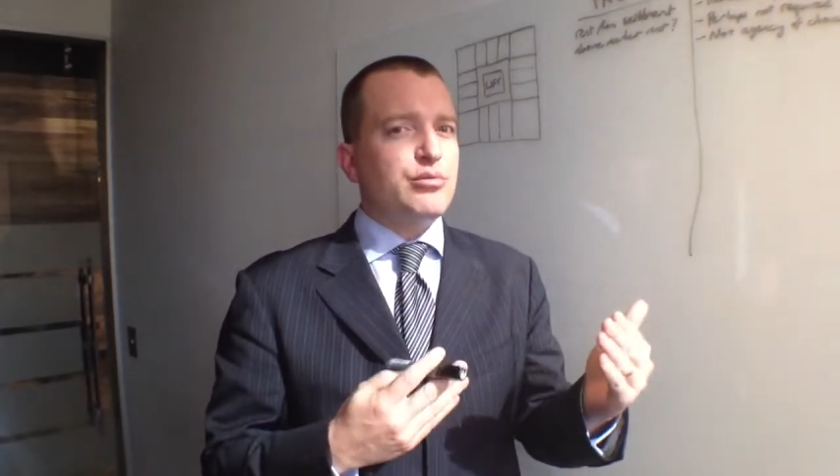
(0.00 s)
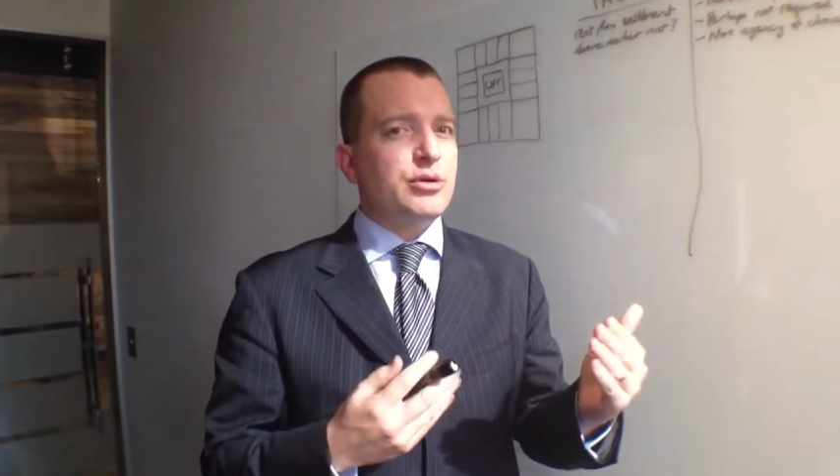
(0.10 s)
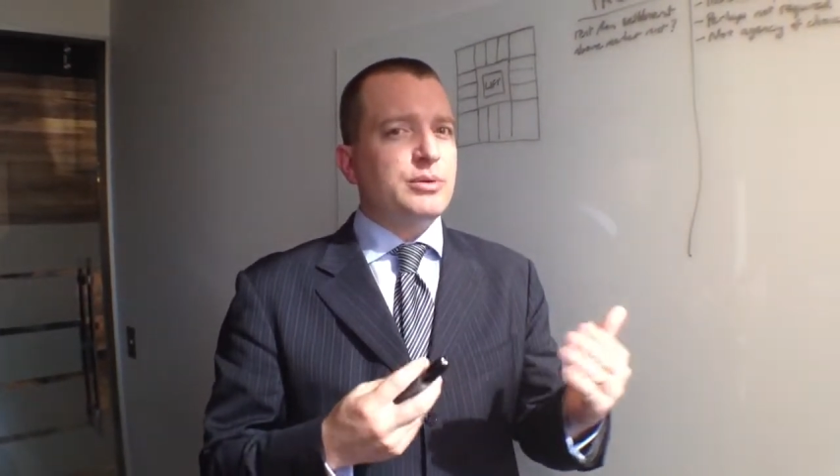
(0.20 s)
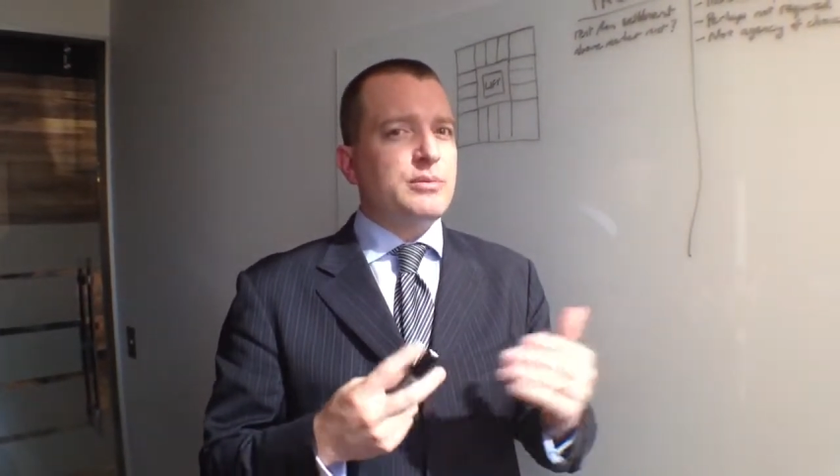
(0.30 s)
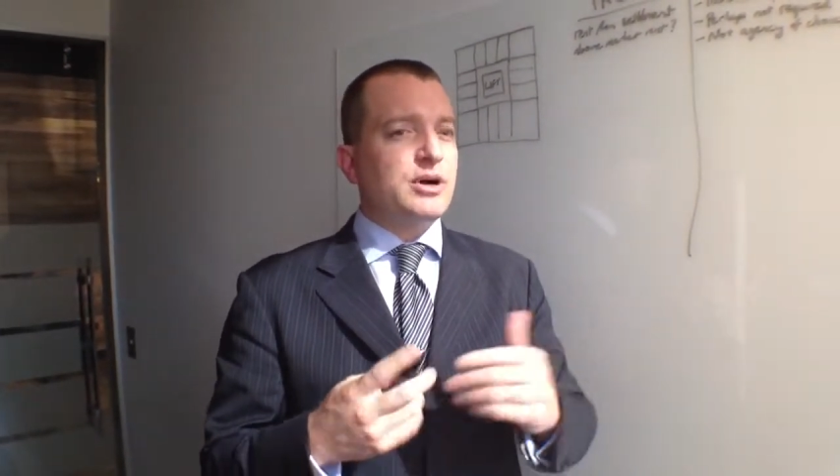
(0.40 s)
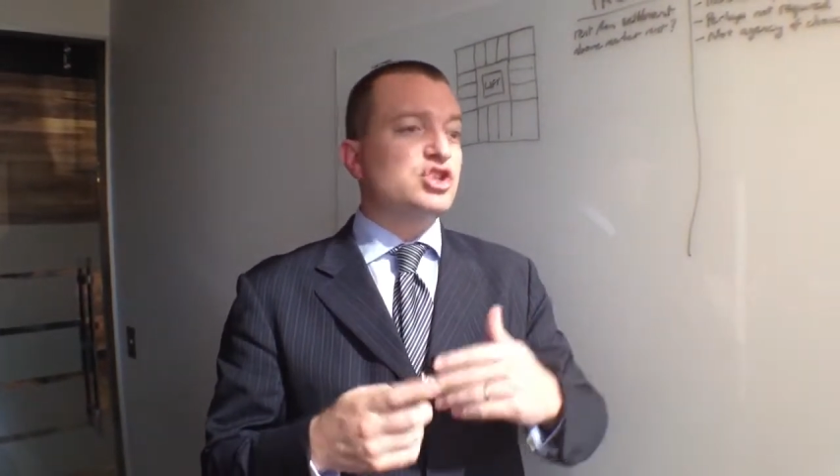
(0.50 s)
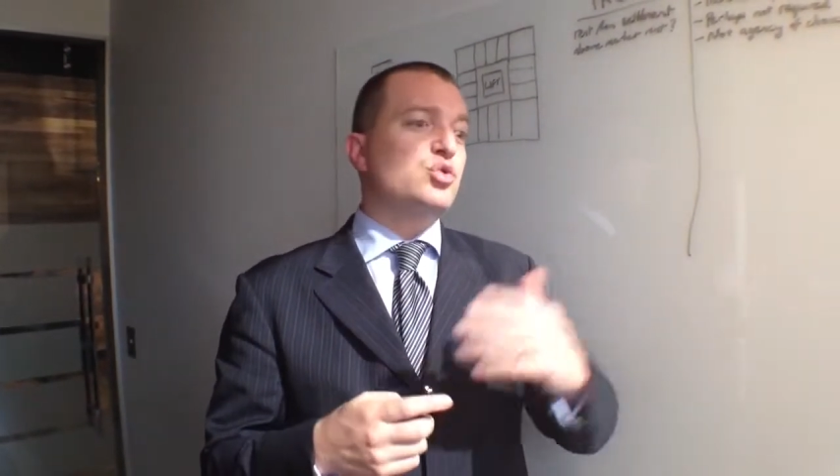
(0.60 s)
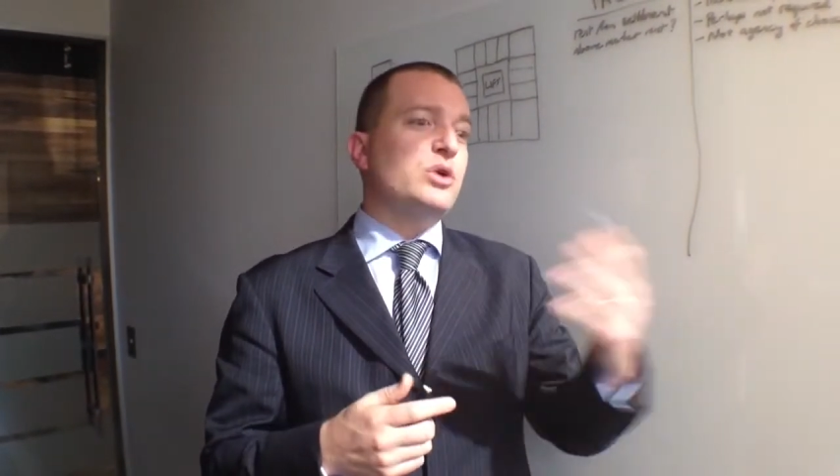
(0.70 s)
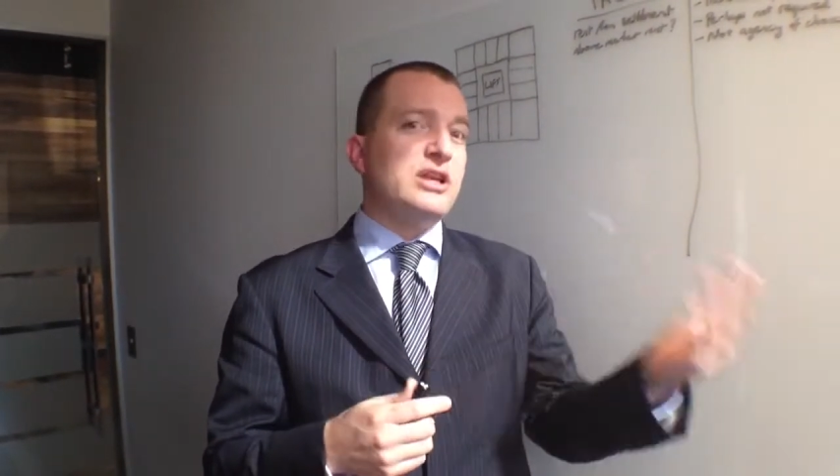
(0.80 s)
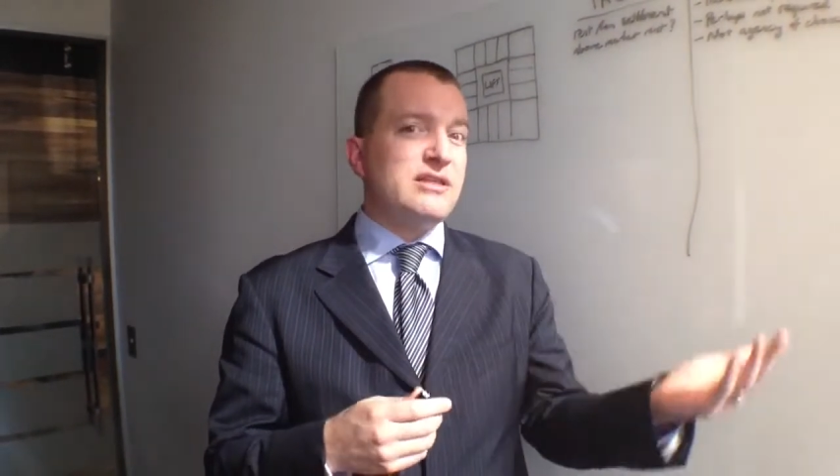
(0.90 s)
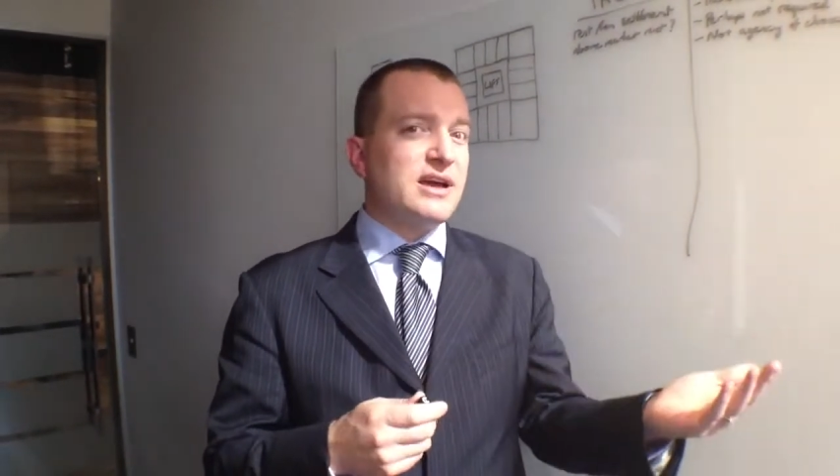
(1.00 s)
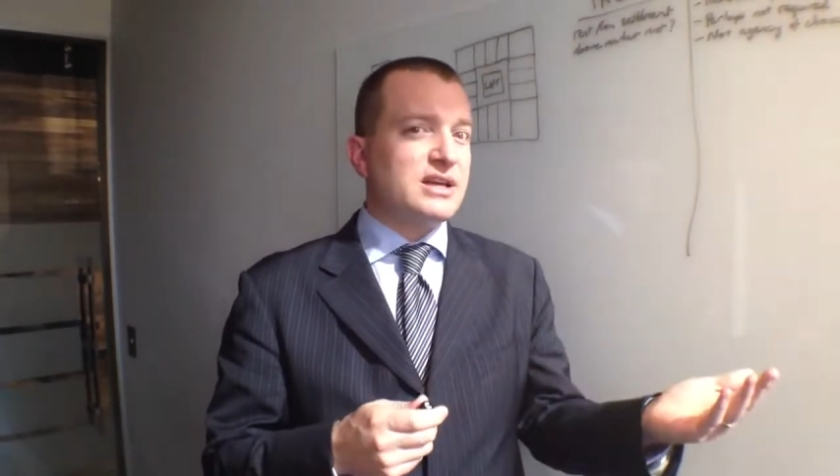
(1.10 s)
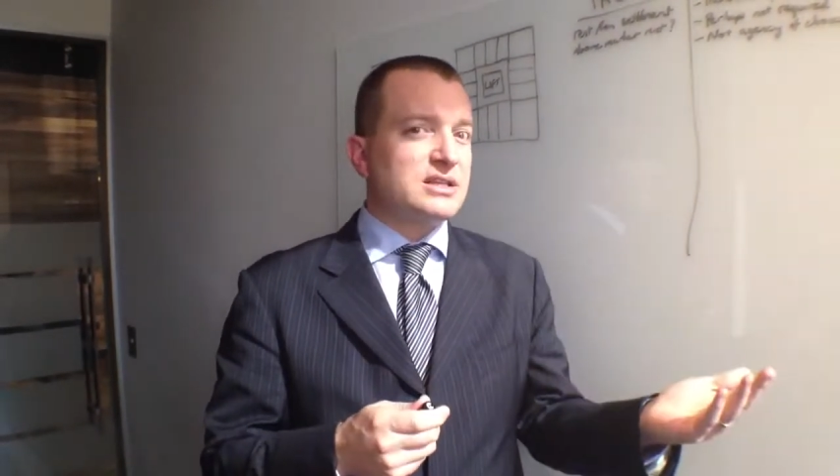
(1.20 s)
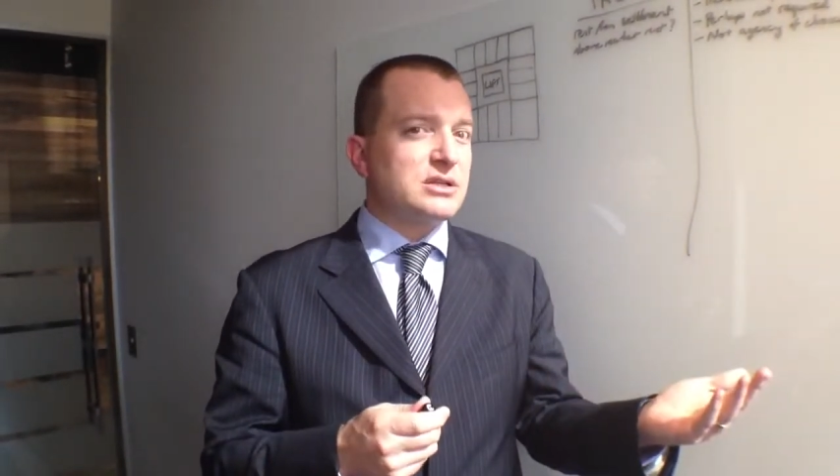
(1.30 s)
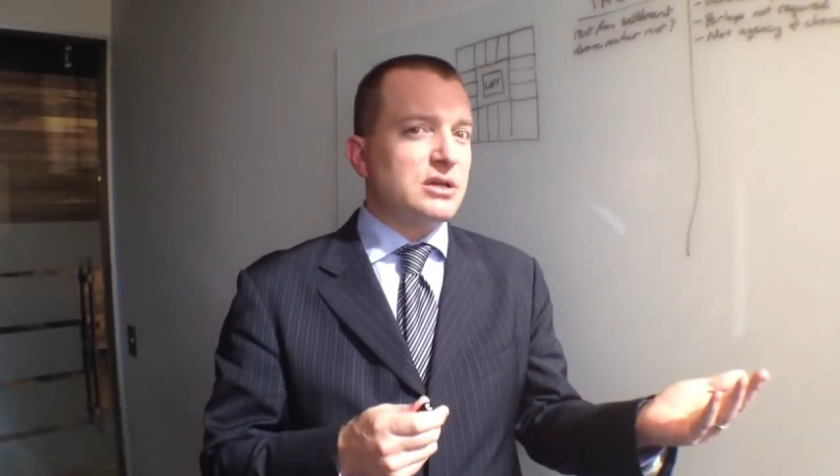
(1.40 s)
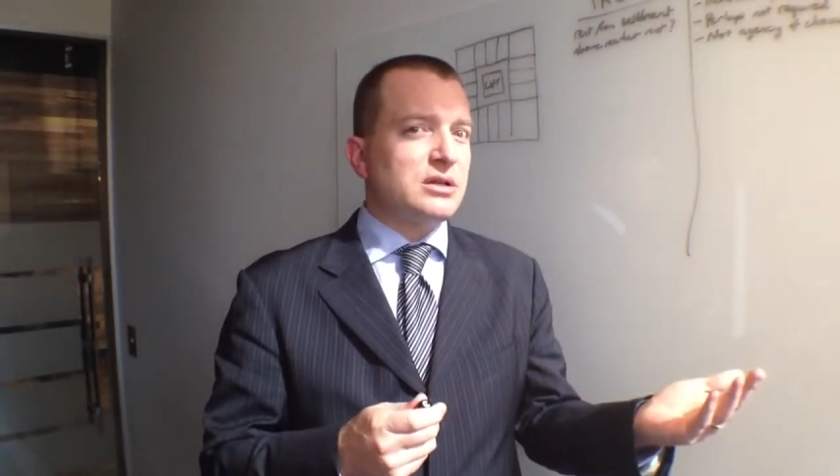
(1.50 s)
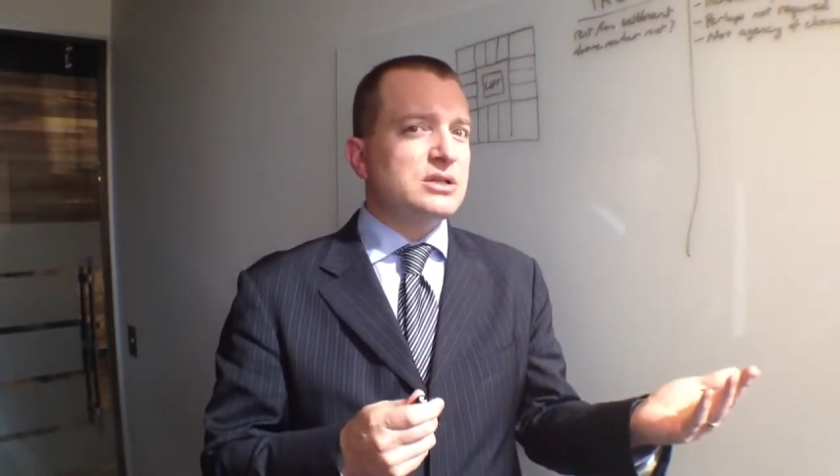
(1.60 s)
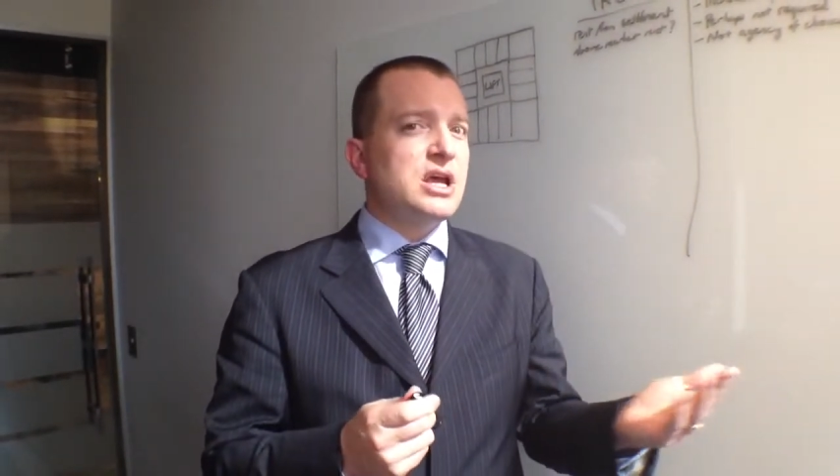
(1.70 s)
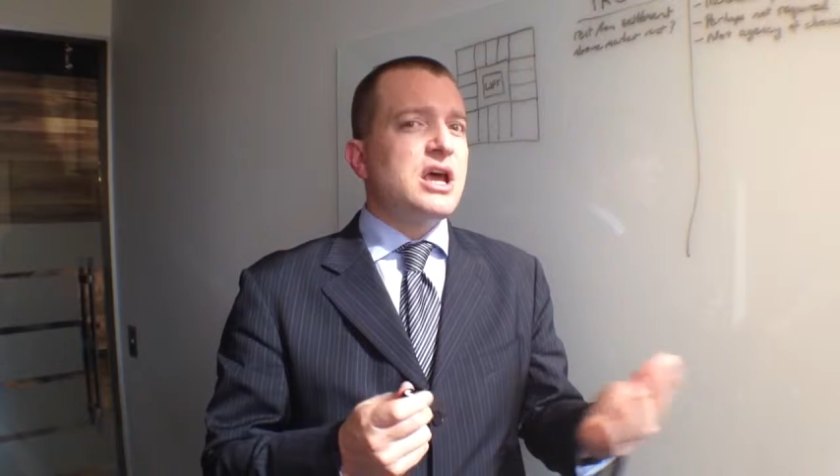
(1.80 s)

property by $20,000